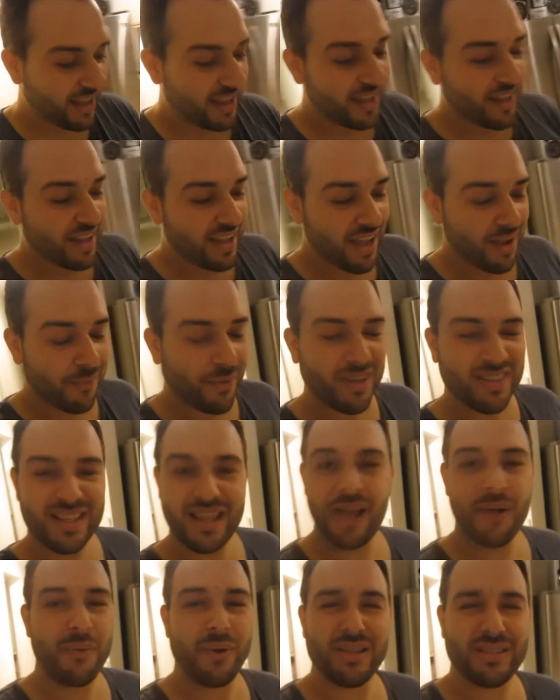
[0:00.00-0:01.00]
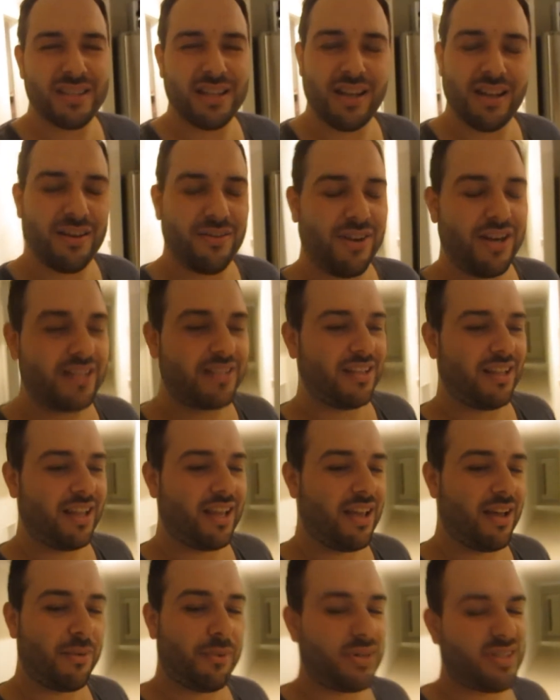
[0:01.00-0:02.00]
It wasn't
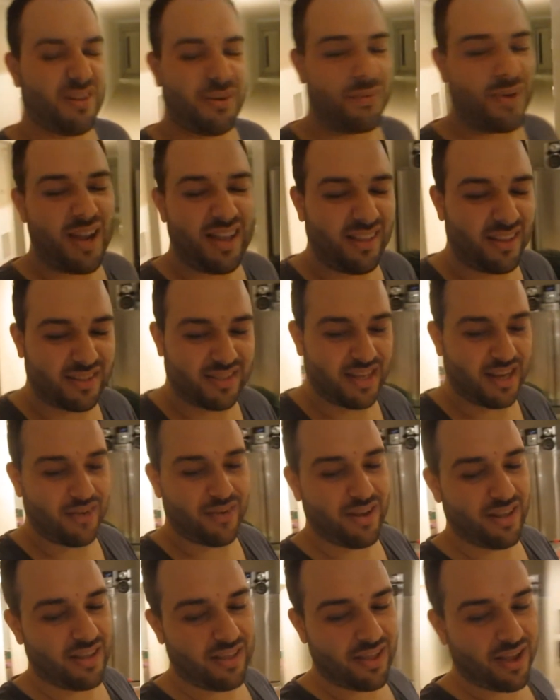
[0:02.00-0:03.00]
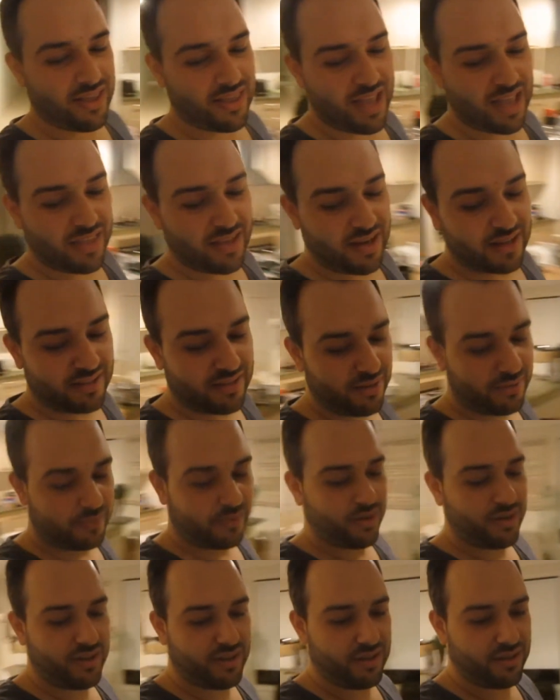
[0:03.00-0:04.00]
a weight loss thing or anything like that I didn't
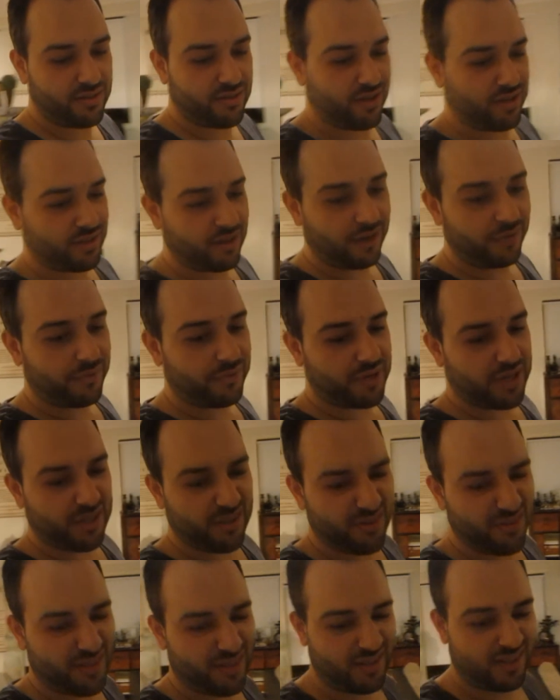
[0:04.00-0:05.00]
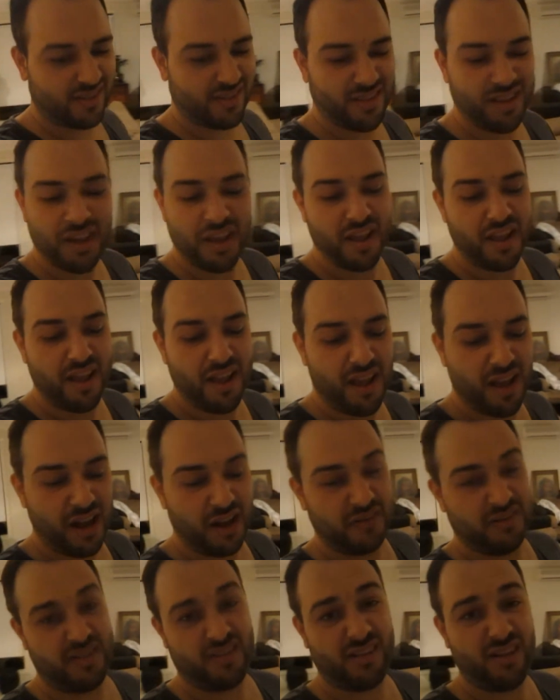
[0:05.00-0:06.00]
want to drink soft drink. I was just
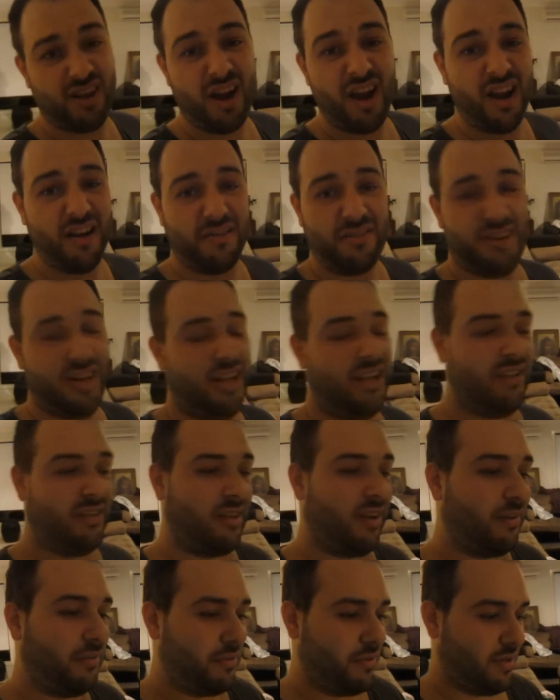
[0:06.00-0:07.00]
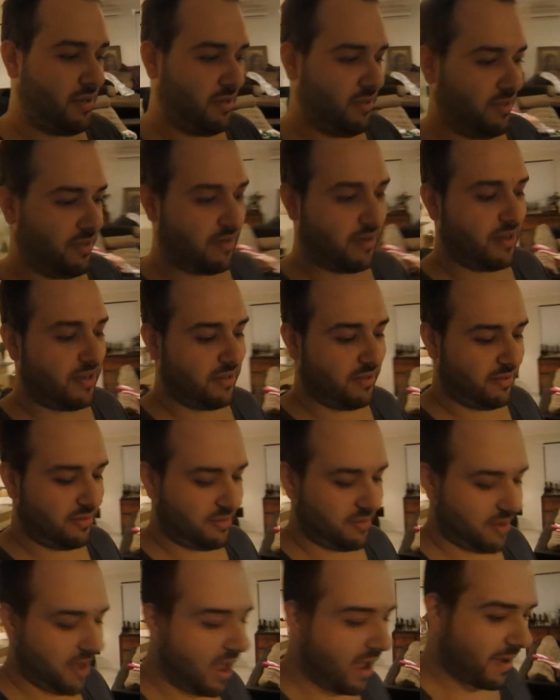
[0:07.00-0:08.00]
tired of drinking soft drink, so I,
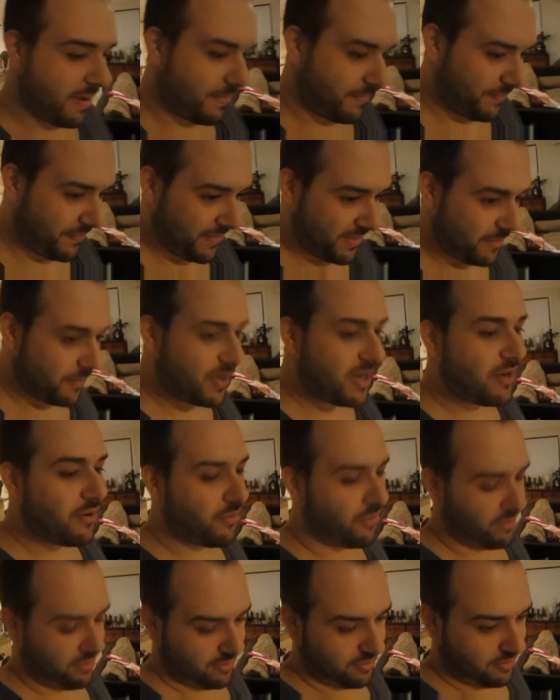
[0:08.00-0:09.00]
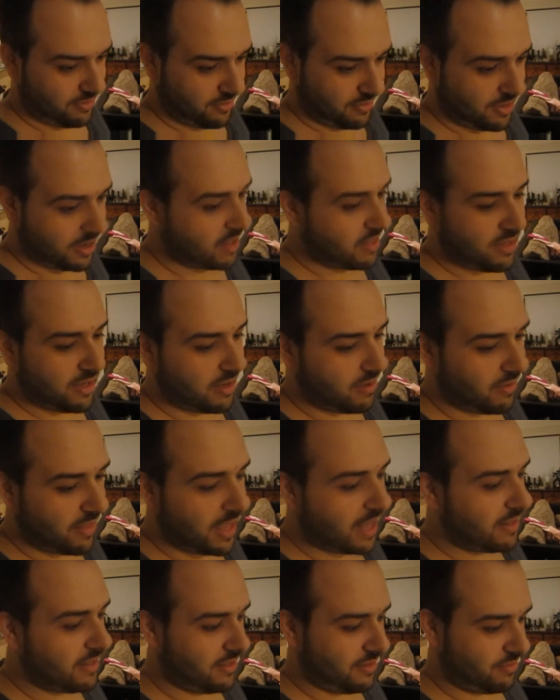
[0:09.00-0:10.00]
What are you doing? I think you're
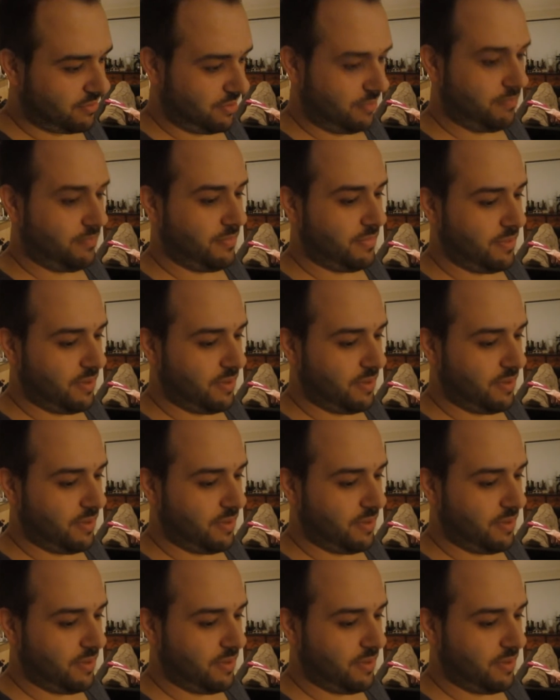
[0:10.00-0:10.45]
loud in this room.